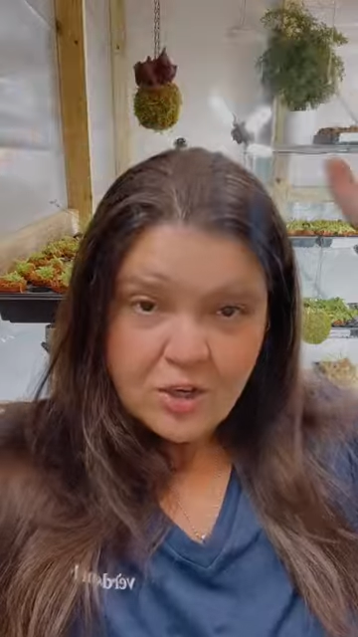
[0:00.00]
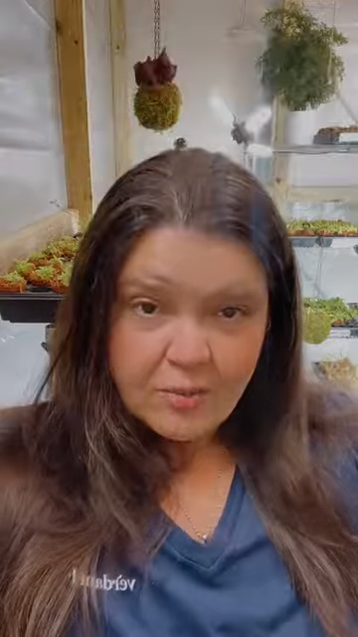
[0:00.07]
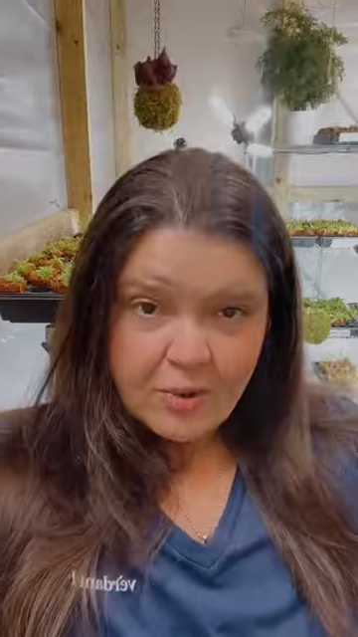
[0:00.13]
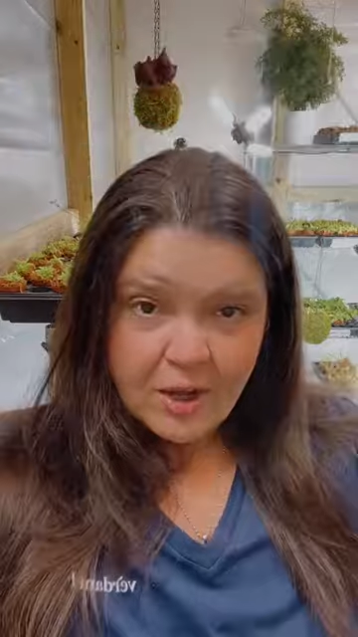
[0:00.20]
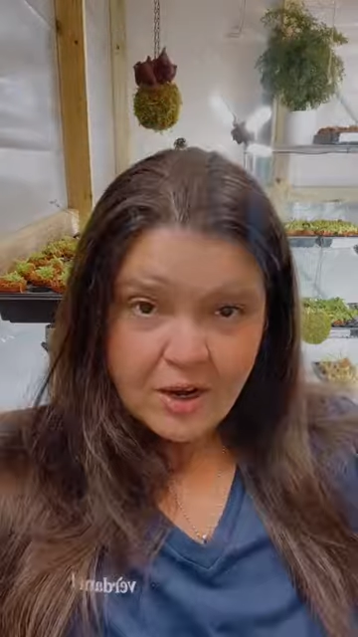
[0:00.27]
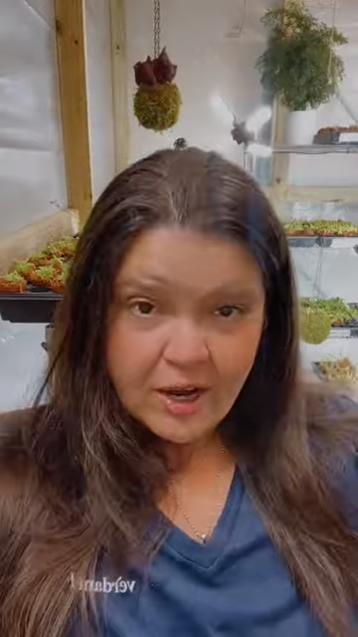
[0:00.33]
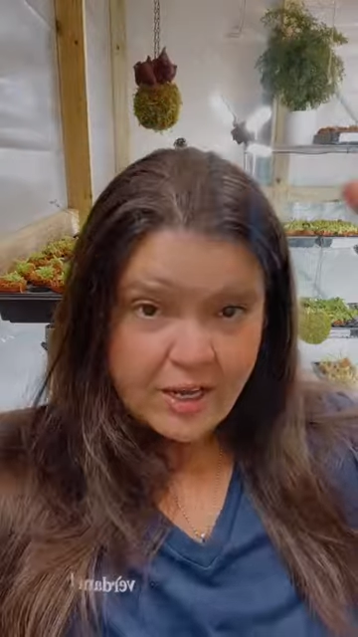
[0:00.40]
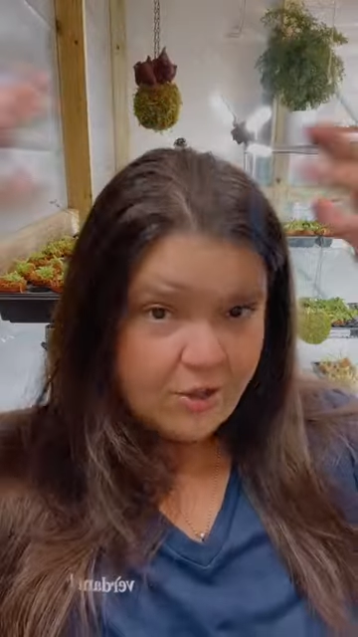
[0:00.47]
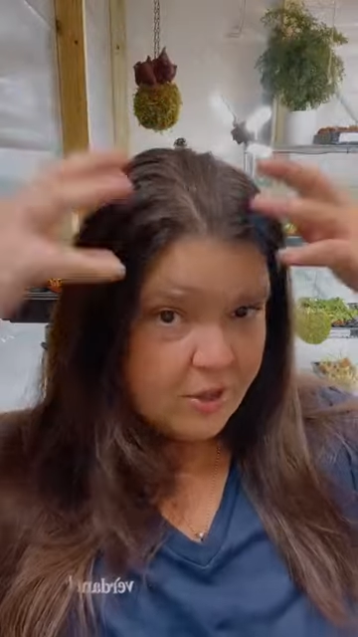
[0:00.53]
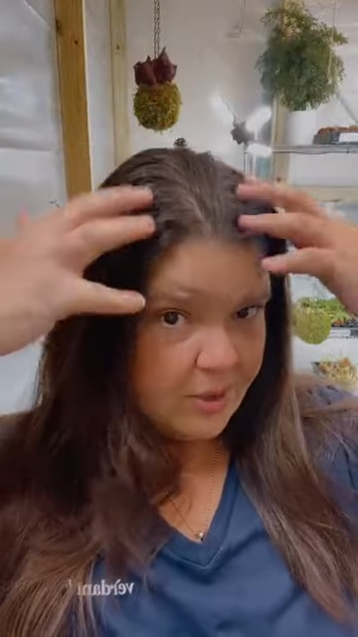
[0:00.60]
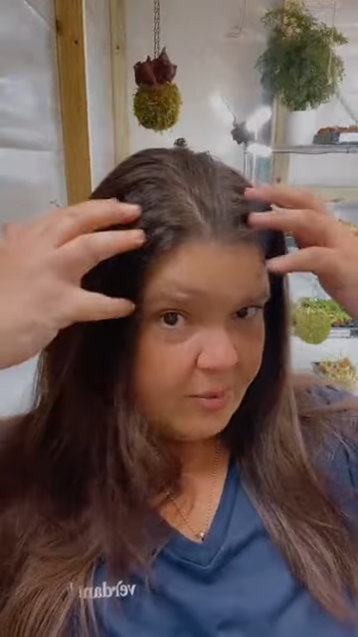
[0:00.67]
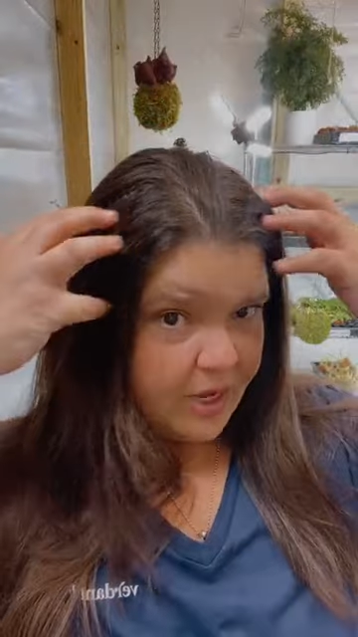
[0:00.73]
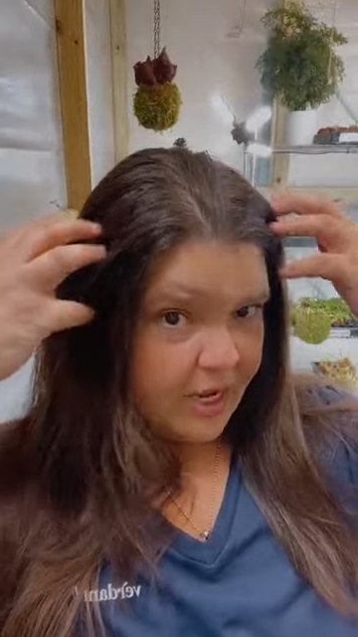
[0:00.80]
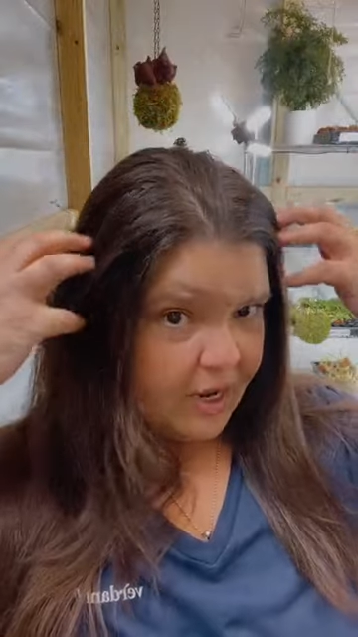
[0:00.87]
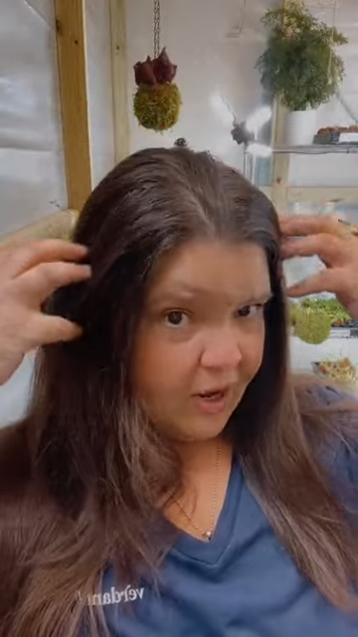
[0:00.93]
Jo the Blonde Guy. Look
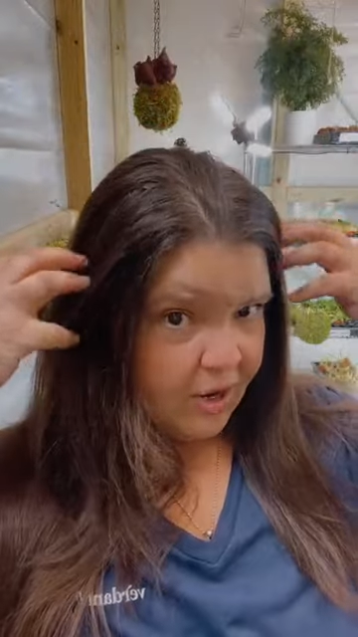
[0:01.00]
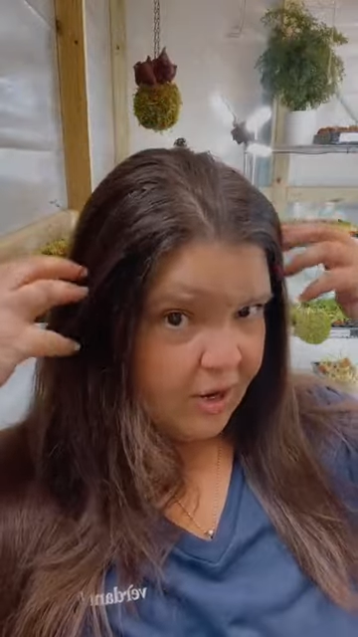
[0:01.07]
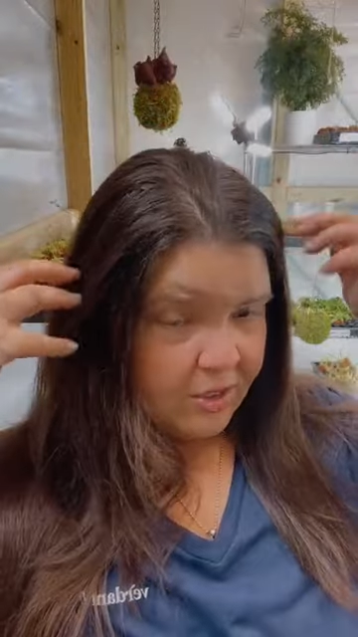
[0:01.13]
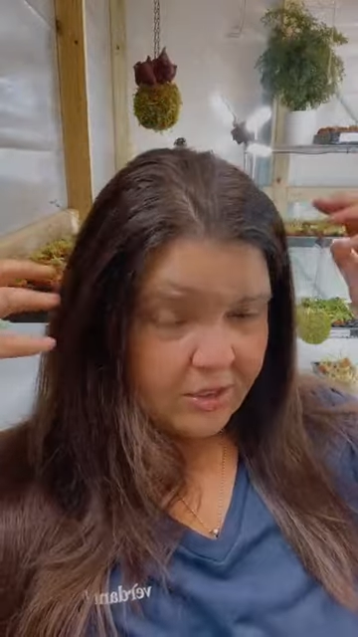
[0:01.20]
at my hair.